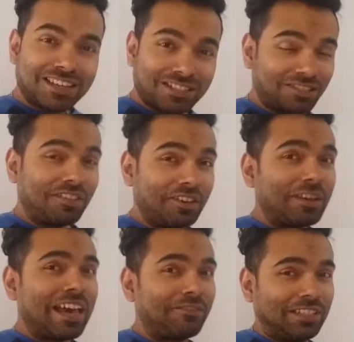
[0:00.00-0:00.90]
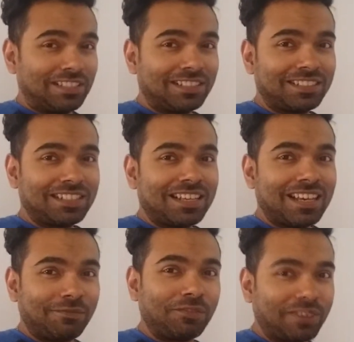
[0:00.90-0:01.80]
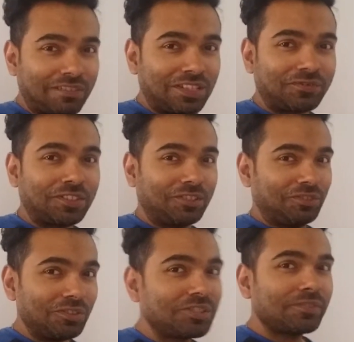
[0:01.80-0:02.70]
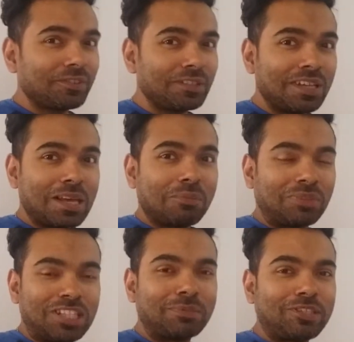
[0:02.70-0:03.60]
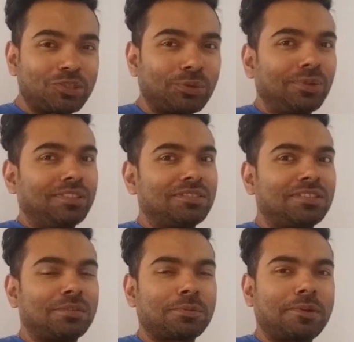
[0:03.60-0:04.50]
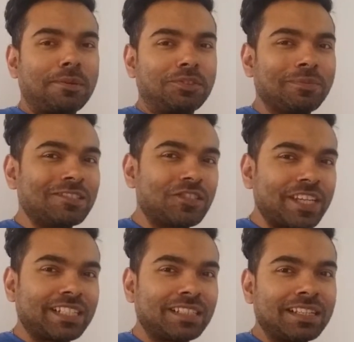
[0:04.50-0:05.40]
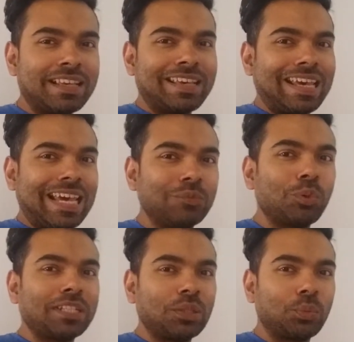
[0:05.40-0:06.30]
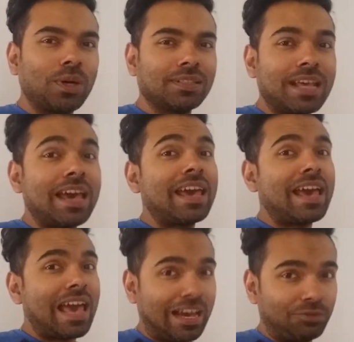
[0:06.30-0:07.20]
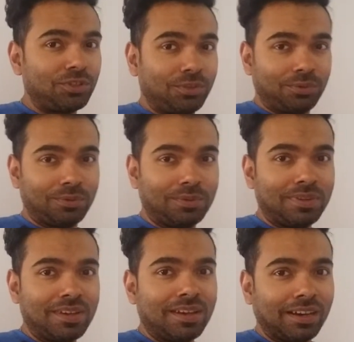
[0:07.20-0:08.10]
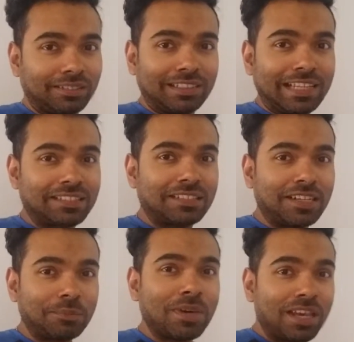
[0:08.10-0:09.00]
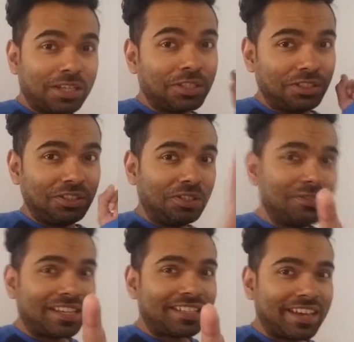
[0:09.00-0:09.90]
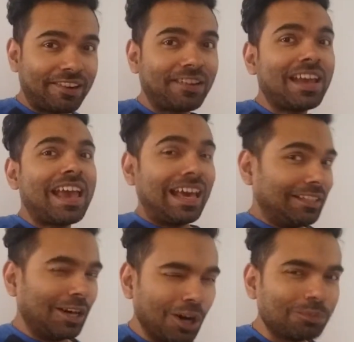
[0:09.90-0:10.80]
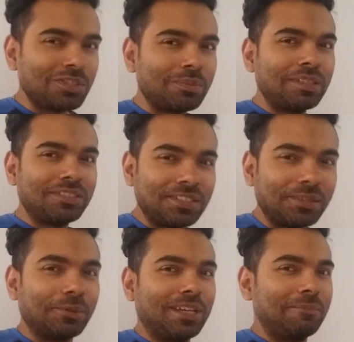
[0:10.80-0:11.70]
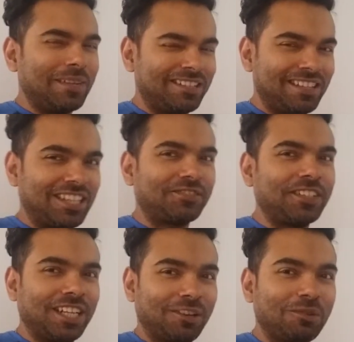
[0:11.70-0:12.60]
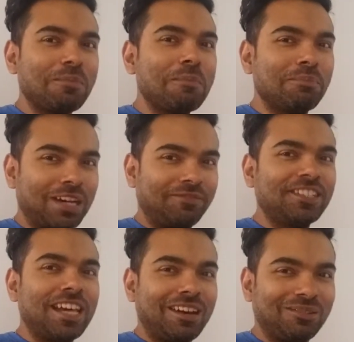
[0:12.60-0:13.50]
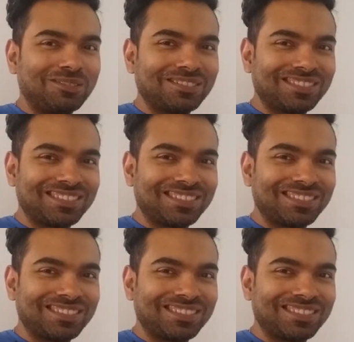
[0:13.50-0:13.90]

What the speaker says: So there you have it. If you found this video useful, please be sure to subscribe to my channel, 8181 How To. Until next time, you take care and hope to speak to you in my next video. Bye for now.